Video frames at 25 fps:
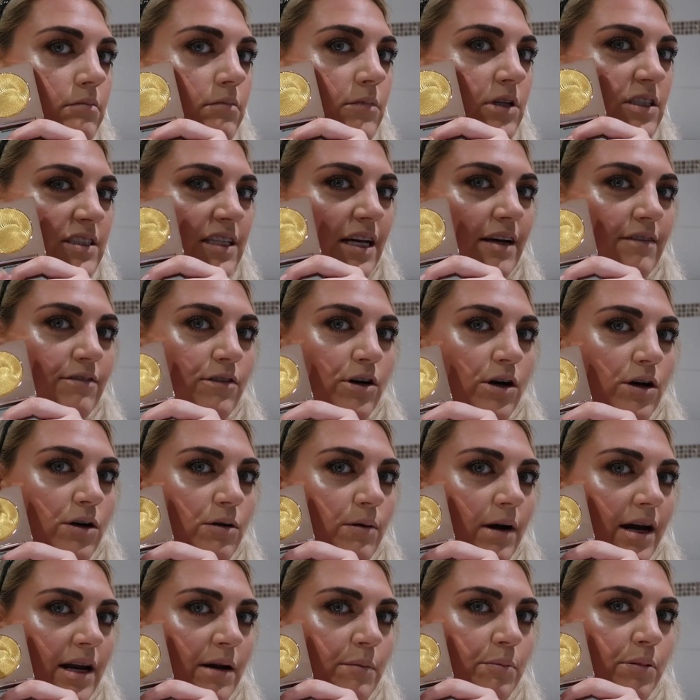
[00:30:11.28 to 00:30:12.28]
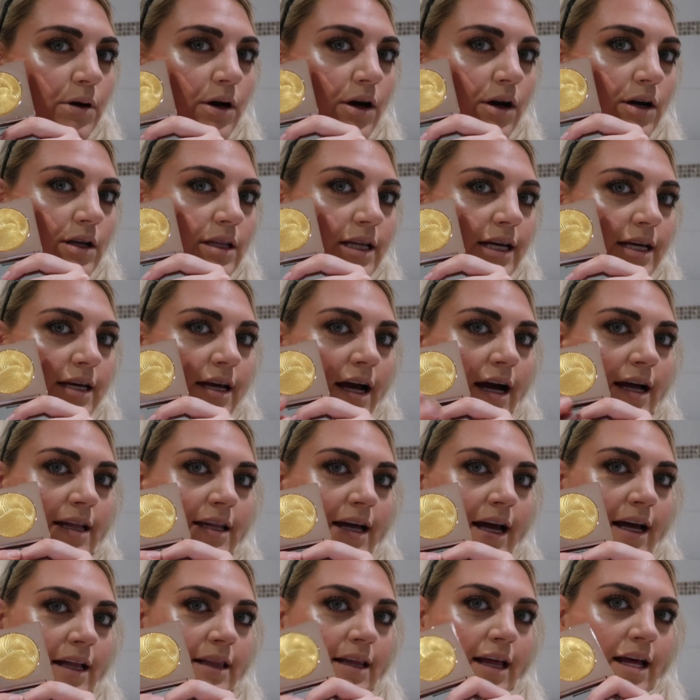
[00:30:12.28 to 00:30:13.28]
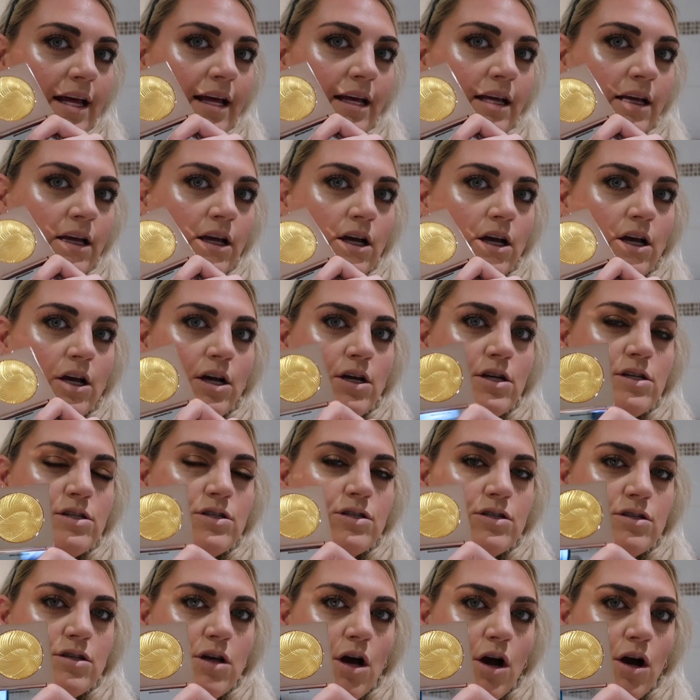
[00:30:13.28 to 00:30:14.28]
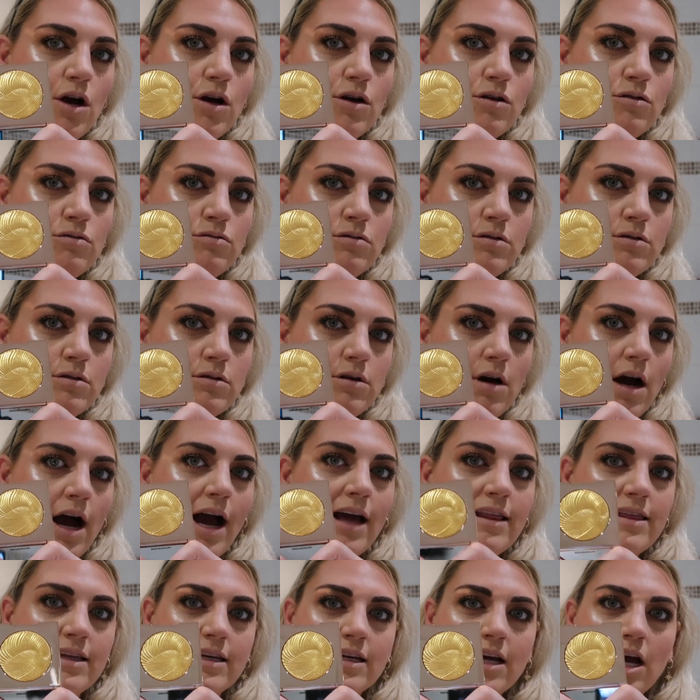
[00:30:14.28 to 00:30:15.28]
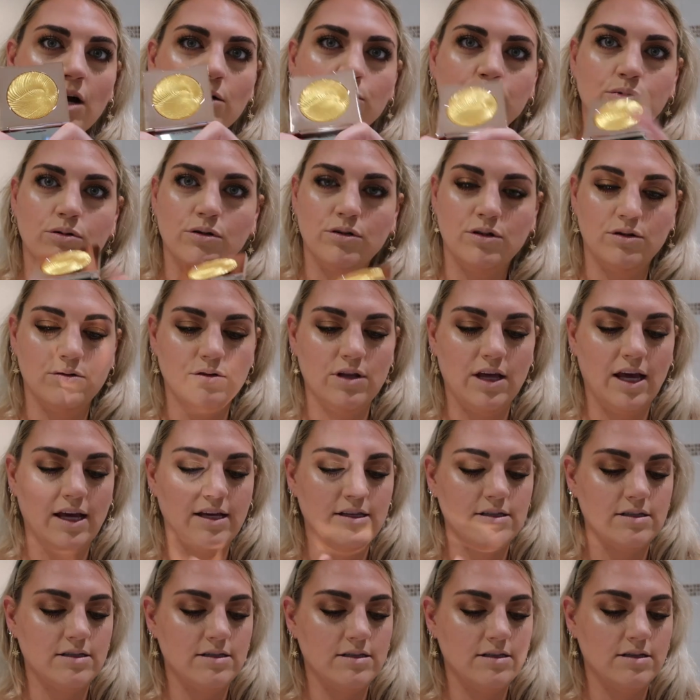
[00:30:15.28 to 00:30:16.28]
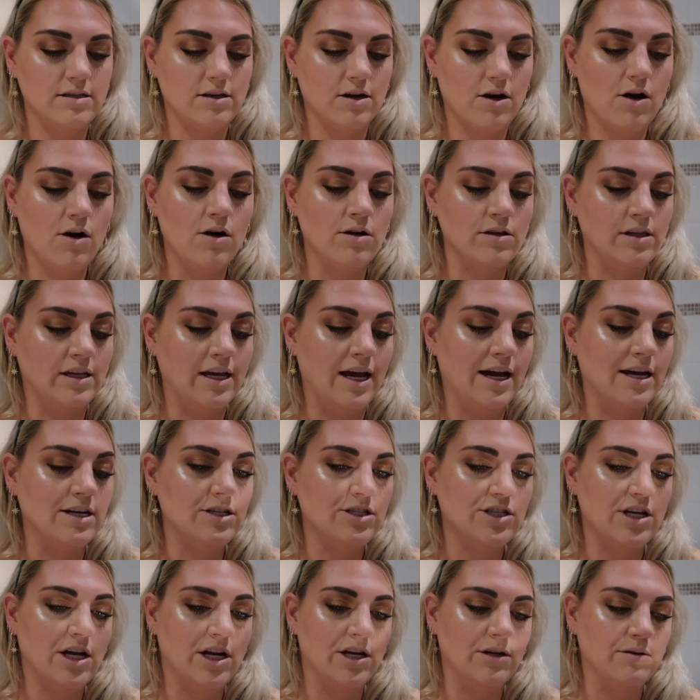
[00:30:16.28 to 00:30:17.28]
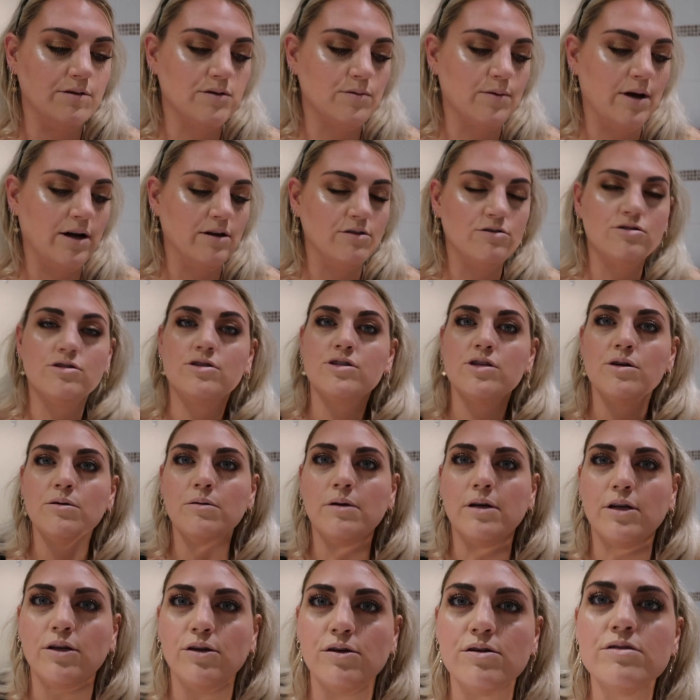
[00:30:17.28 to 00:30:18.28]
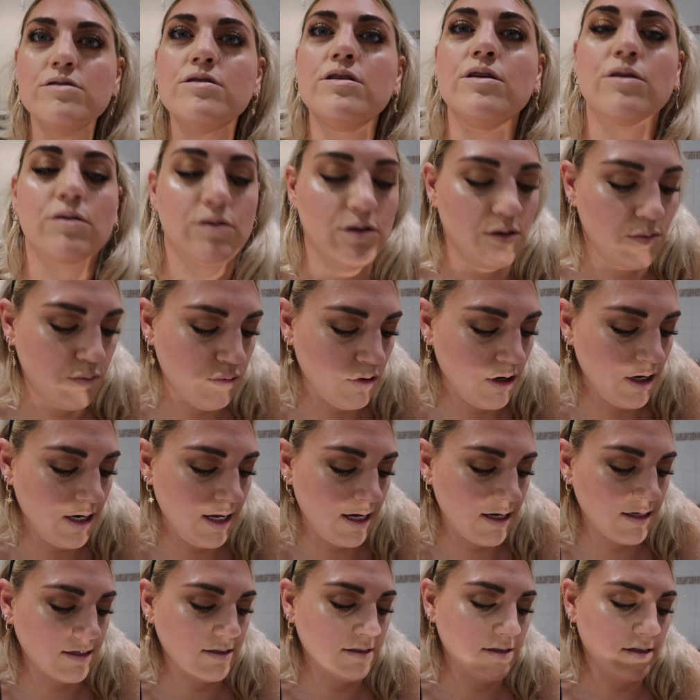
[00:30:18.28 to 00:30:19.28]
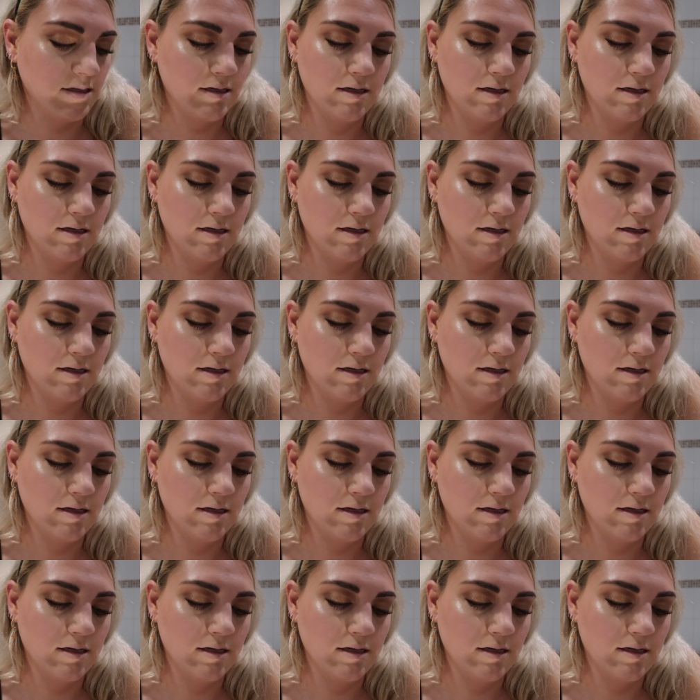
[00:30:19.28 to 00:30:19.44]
because I've got quite a pearly highlight there. So I think I'll put this on the eyeshadow as well, just so I'm using all the products.